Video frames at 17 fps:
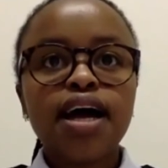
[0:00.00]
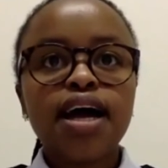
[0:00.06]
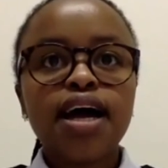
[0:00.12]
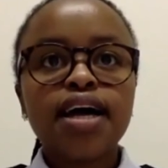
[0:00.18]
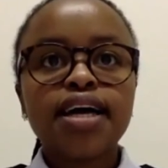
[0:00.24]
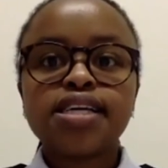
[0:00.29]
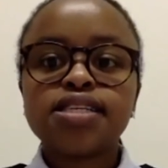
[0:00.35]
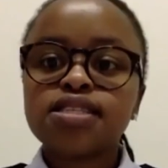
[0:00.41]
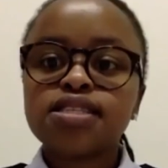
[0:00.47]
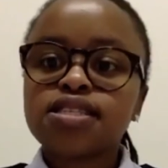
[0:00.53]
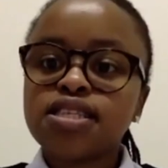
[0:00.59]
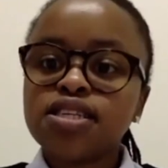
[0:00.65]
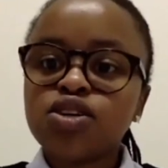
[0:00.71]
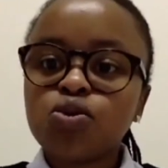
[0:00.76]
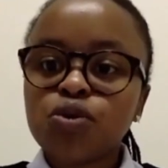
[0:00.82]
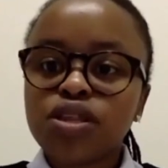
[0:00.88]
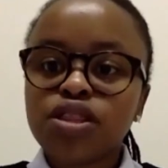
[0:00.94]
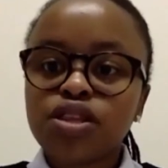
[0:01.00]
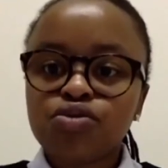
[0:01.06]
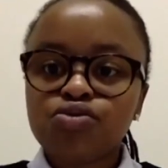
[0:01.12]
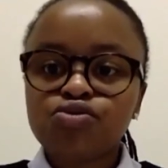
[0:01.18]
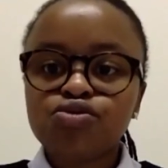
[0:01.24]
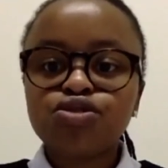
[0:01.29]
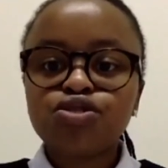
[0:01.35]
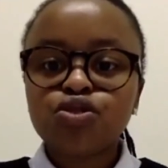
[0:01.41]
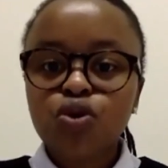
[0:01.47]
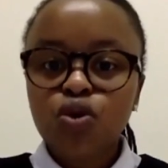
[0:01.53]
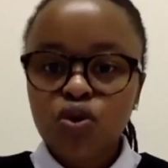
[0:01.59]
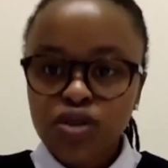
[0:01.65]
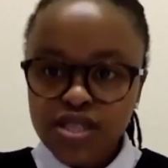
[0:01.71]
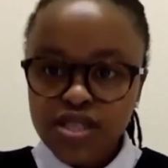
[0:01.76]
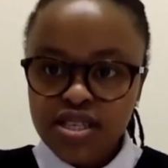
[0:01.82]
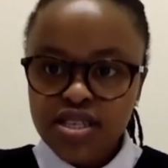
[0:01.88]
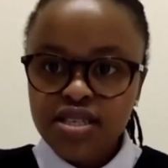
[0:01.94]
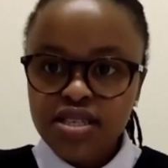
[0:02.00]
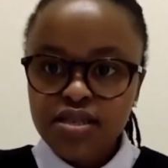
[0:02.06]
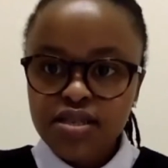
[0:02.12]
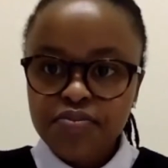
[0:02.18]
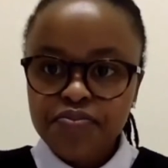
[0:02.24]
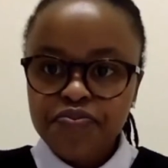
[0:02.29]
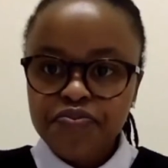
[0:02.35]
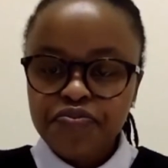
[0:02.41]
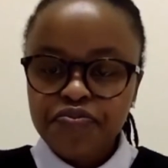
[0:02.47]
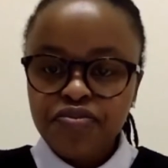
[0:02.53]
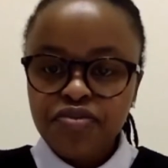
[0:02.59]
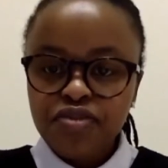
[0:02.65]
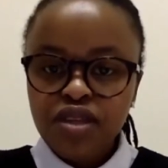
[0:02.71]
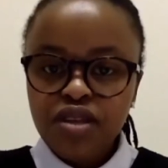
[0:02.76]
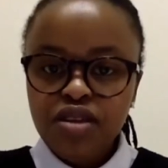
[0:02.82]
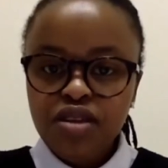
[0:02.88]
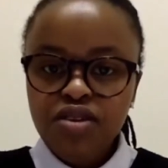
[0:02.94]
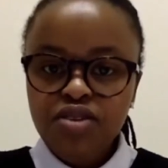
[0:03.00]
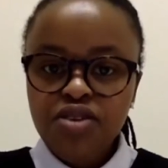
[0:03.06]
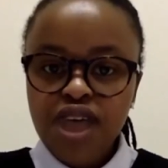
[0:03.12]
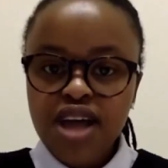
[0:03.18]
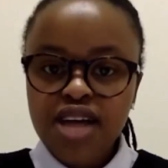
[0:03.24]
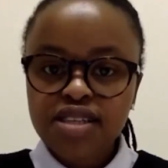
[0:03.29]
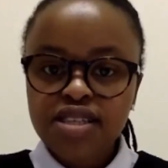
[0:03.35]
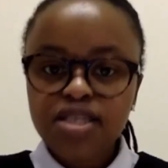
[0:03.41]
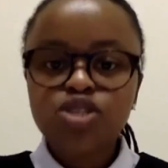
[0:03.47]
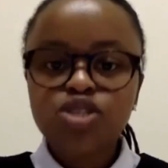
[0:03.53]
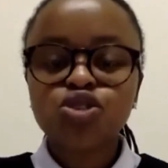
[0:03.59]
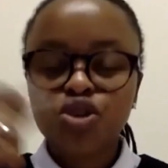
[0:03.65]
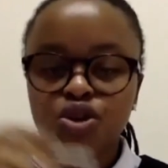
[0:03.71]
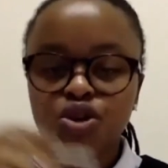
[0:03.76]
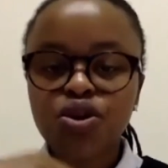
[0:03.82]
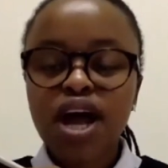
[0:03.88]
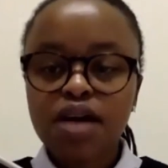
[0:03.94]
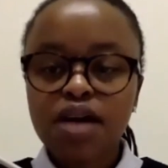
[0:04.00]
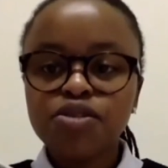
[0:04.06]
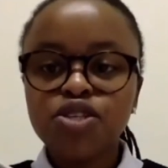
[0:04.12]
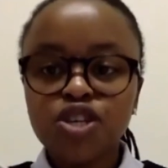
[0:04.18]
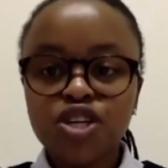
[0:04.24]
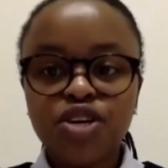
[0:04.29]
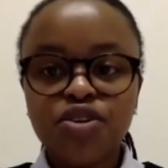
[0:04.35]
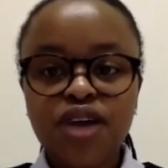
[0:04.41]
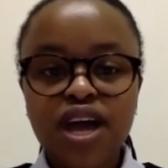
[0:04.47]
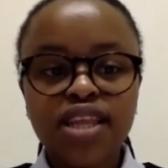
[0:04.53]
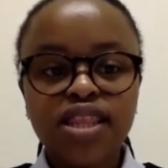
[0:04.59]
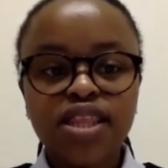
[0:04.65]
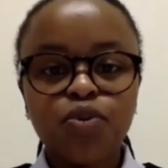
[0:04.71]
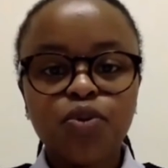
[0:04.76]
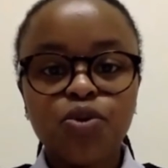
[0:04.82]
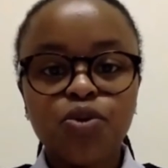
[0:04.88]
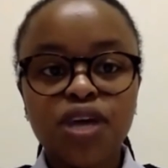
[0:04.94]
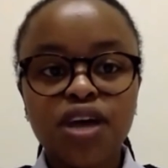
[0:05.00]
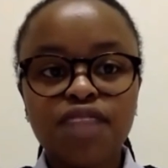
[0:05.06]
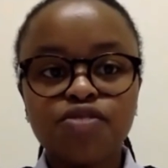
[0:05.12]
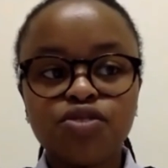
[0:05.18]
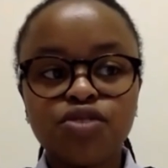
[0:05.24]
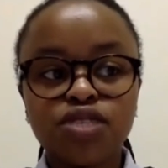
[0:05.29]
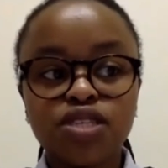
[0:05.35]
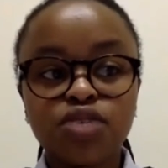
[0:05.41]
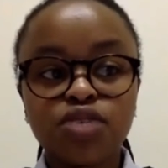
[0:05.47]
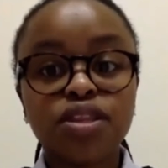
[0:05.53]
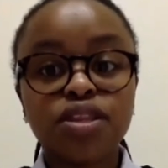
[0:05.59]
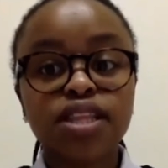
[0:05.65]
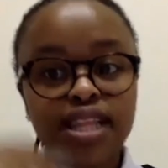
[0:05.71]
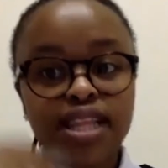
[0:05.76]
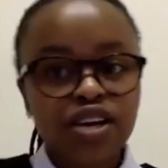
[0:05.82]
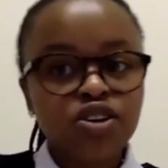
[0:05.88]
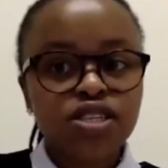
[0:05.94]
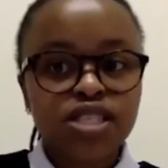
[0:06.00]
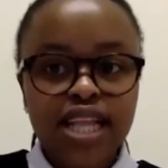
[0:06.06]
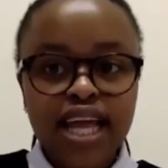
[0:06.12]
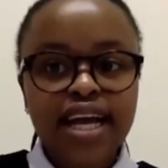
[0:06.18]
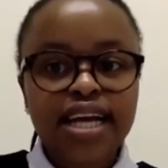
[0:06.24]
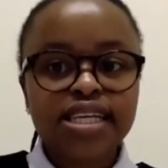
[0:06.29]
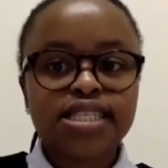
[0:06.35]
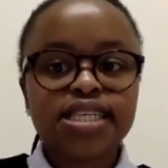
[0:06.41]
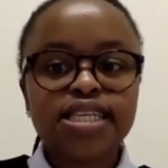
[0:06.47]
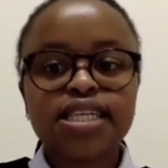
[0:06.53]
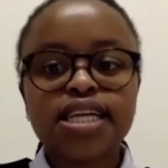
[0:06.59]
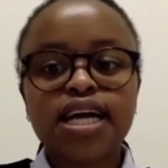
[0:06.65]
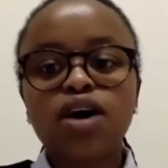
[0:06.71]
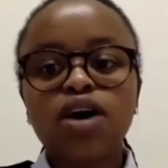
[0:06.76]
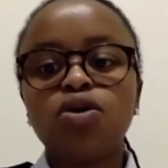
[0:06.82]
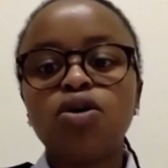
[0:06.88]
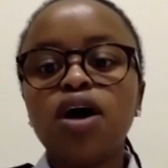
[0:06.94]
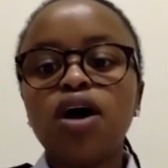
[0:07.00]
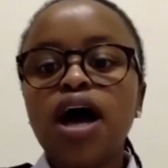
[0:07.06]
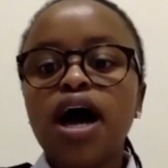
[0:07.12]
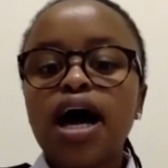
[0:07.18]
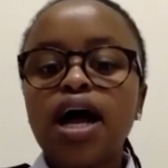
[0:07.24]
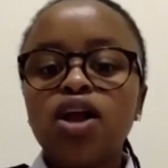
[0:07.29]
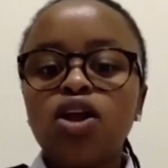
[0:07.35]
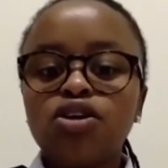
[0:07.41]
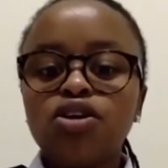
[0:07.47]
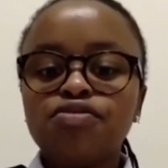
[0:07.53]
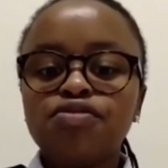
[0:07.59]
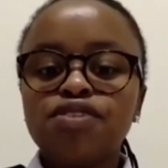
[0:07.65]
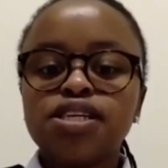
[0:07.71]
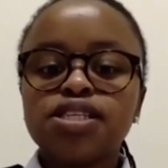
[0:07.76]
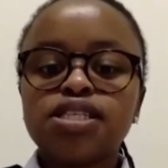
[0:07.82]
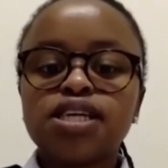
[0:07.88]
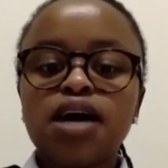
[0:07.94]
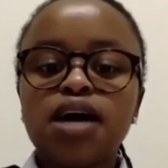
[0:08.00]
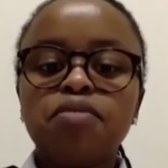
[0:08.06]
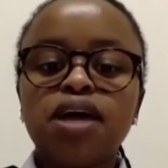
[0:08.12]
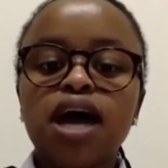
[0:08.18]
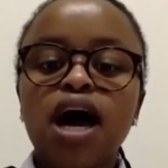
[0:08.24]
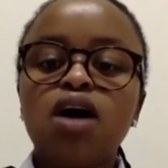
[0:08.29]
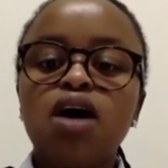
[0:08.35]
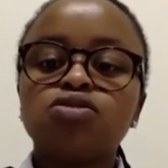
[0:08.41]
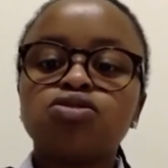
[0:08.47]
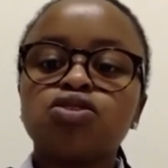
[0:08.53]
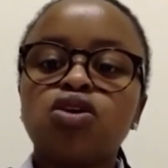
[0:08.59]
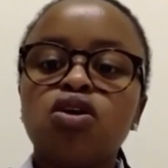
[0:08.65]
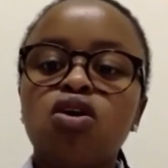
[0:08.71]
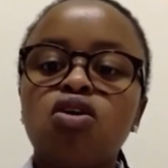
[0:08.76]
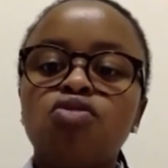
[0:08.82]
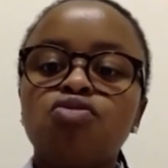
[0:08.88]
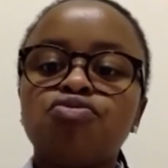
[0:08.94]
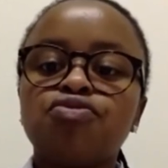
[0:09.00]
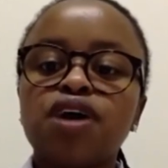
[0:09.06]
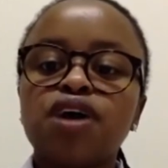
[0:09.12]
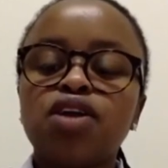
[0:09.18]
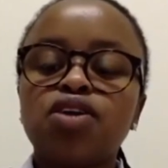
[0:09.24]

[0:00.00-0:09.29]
I guess, deal with the root causes, right? So you're absolutely right that we would have to deal with, because like I said now, a lot of it is coming out of